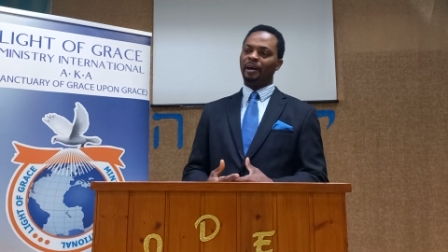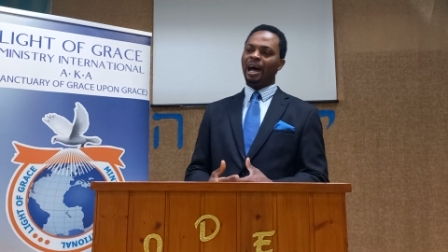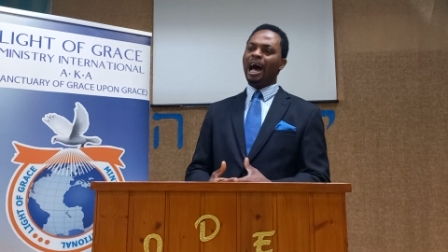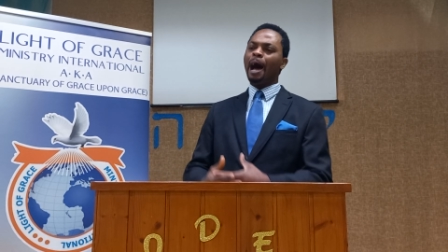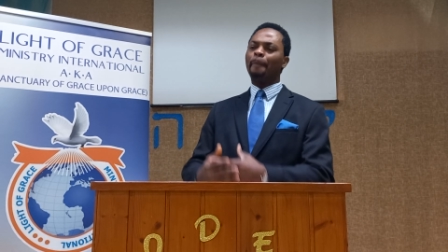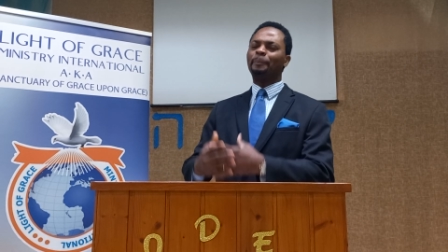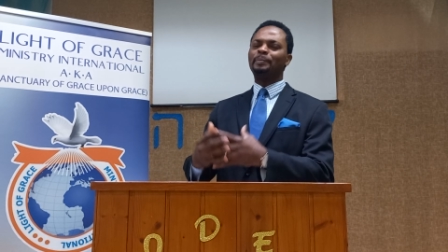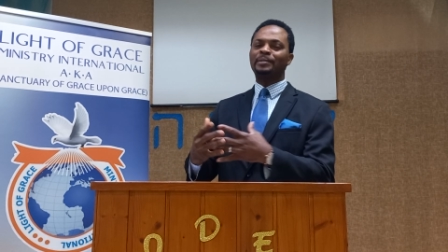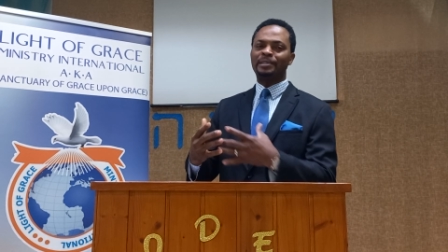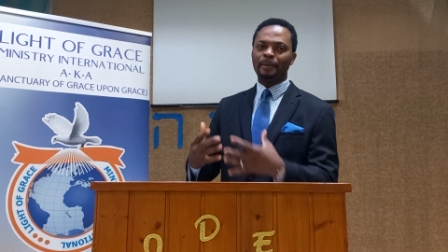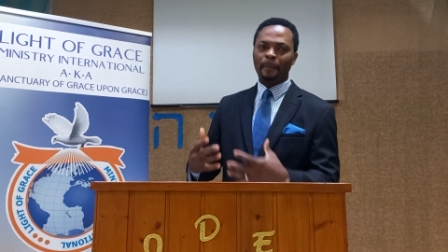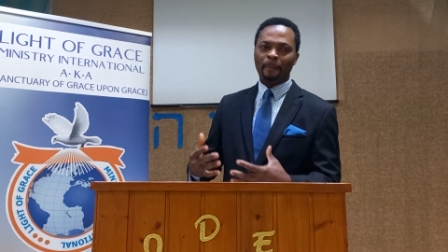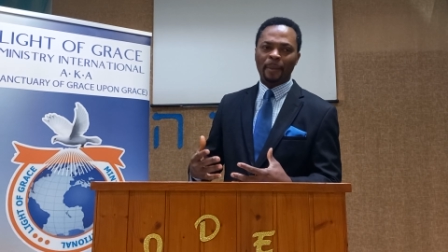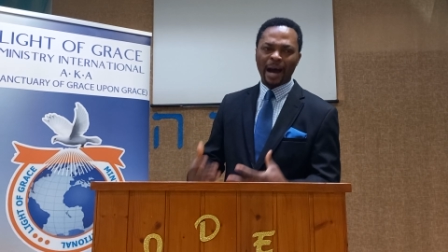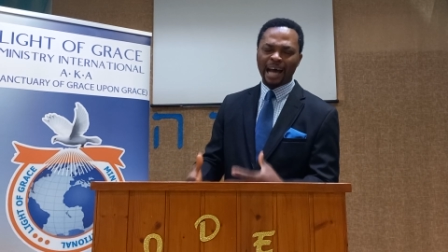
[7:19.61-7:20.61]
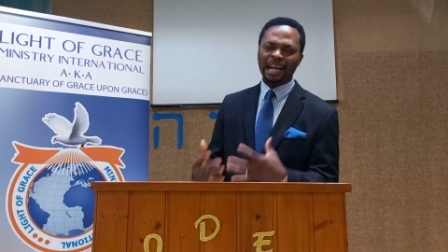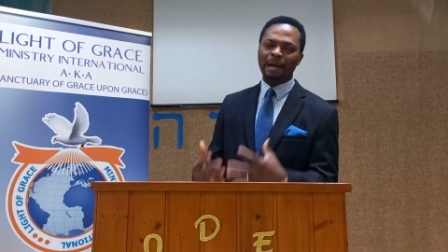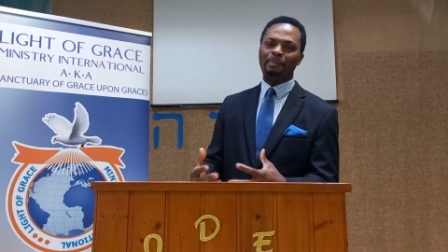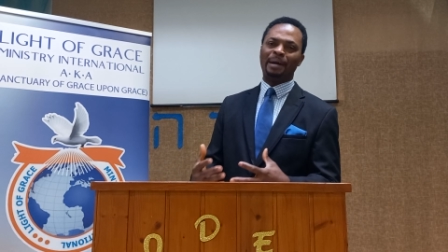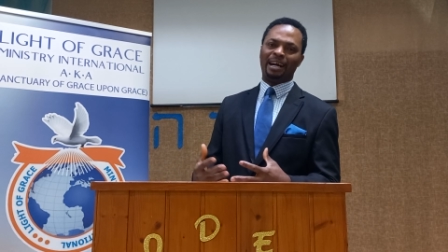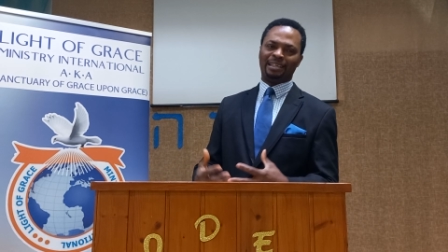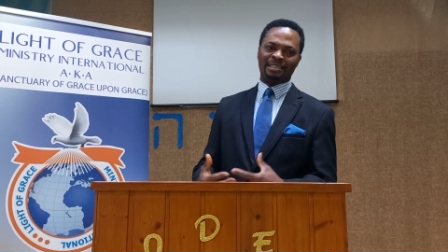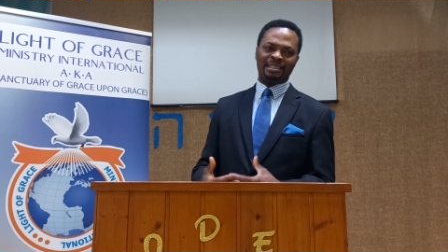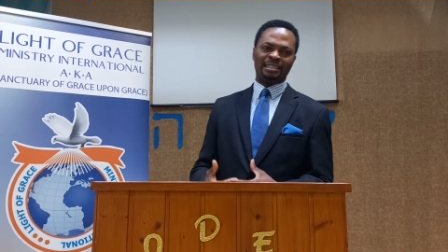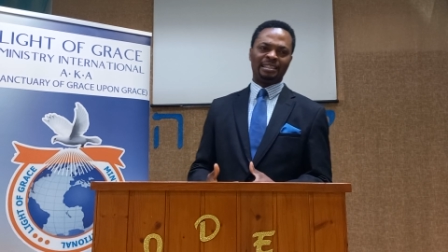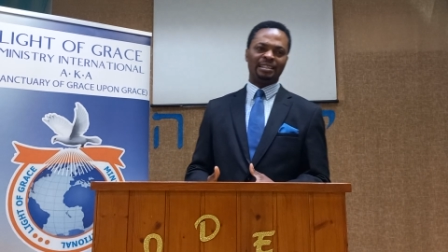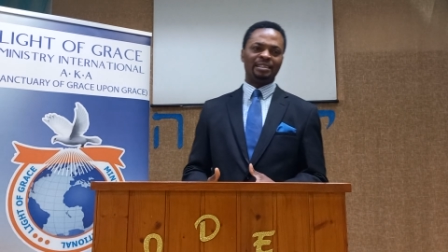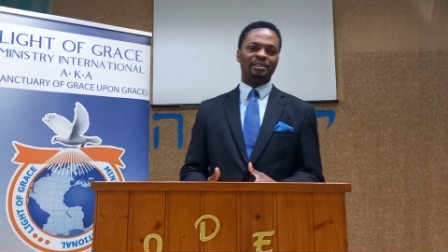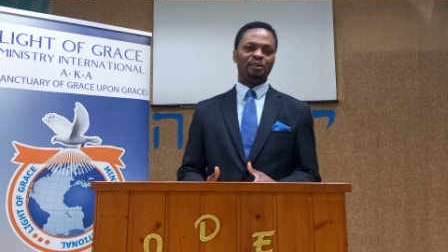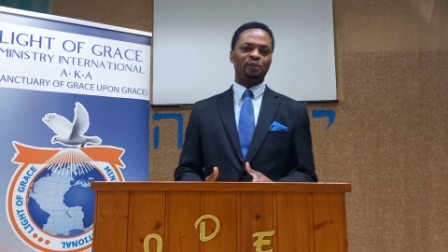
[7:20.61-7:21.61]
paramount
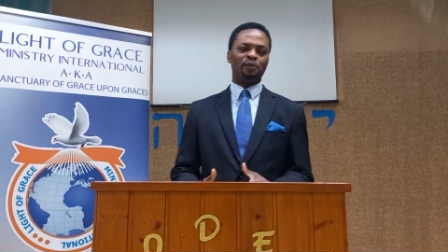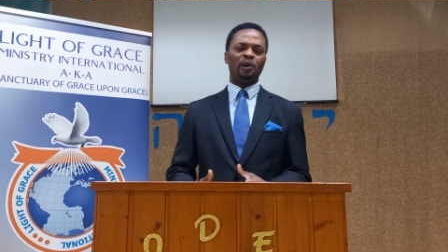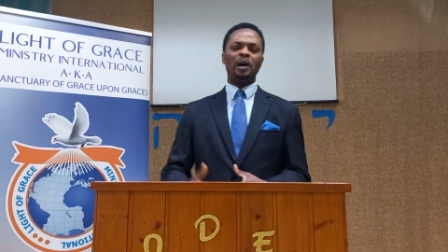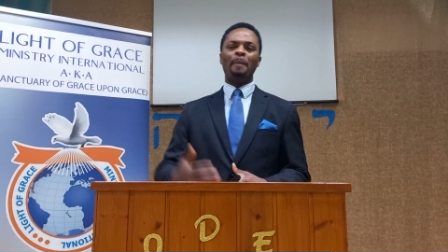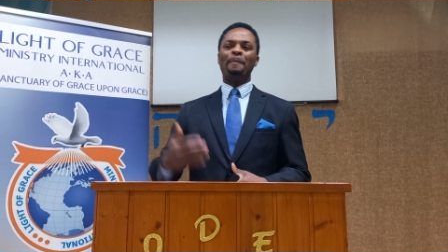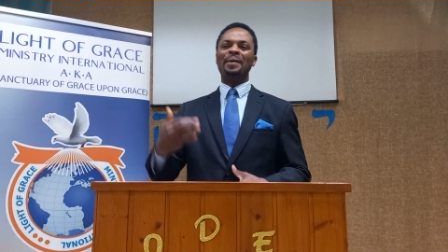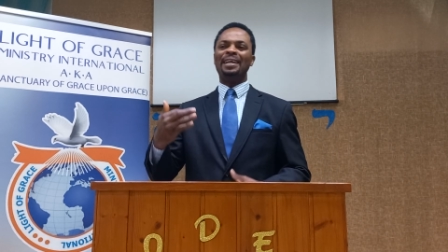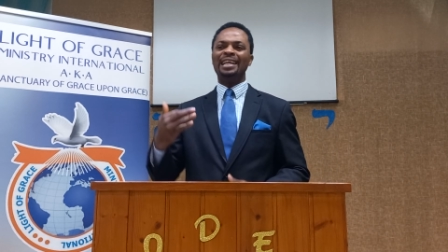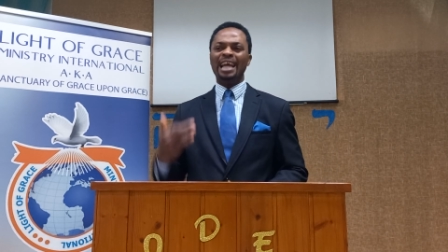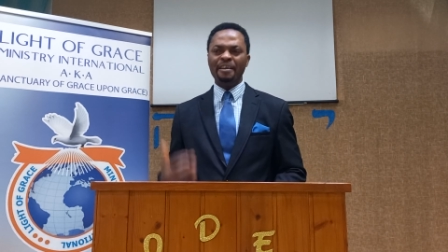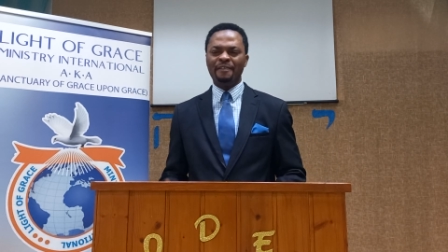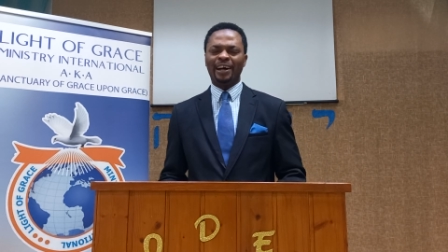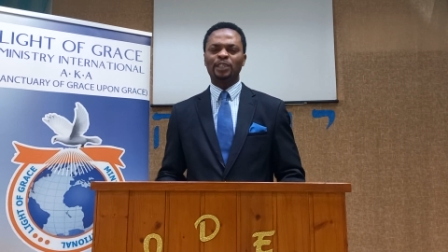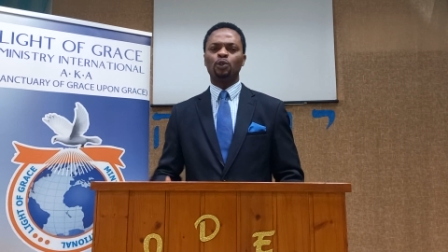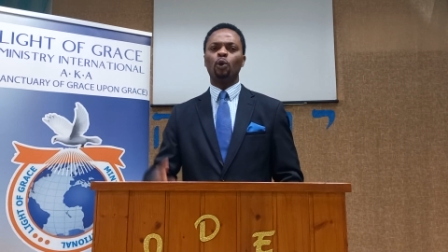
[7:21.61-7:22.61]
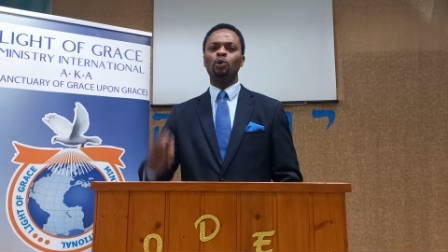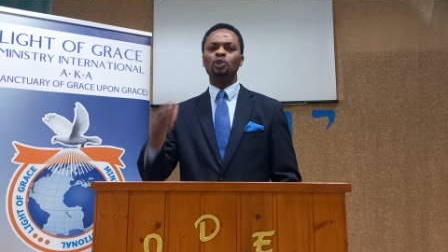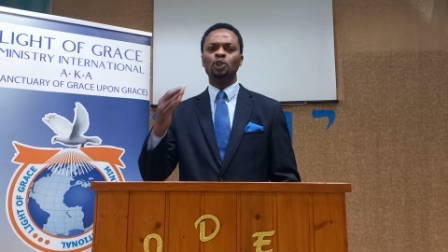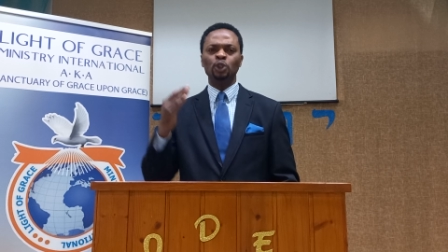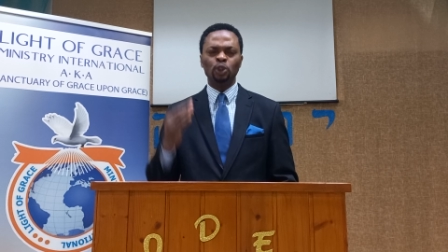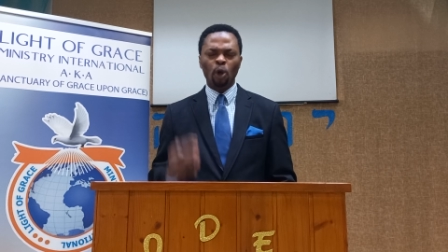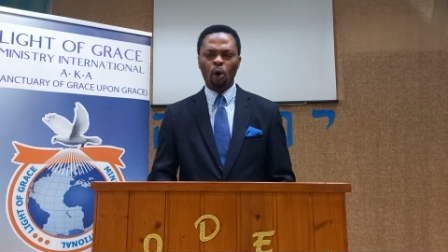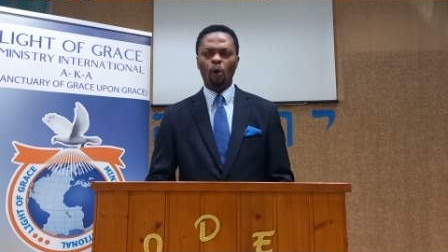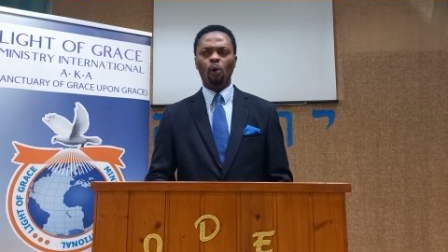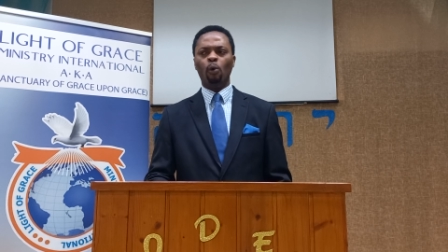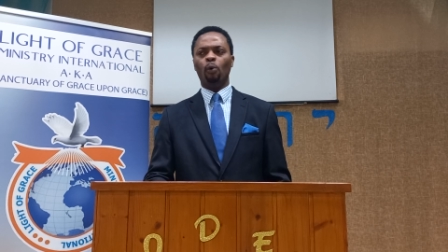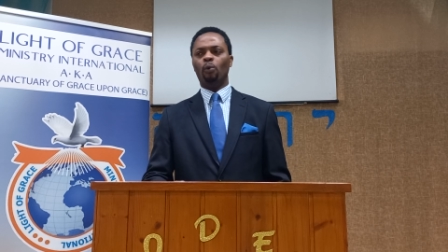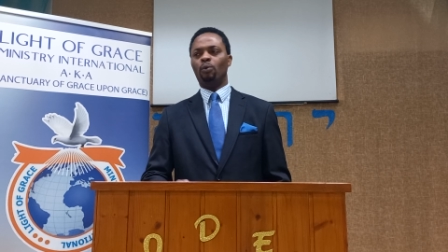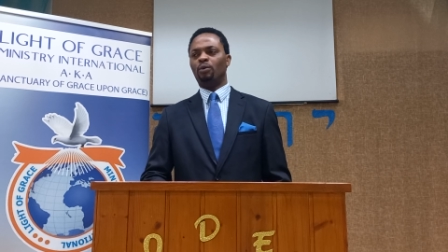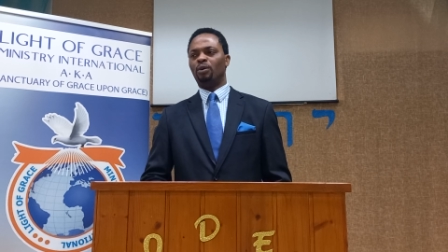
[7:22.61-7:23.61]
for a believer to
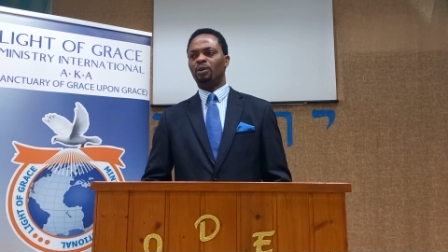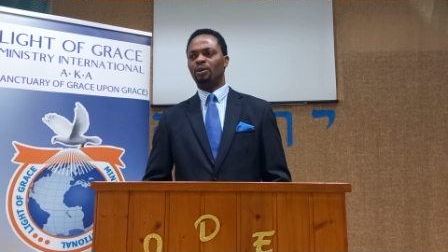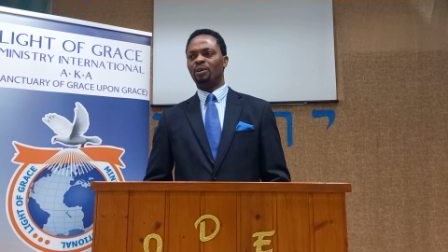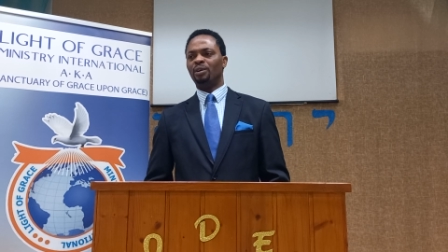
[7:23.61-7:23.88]
know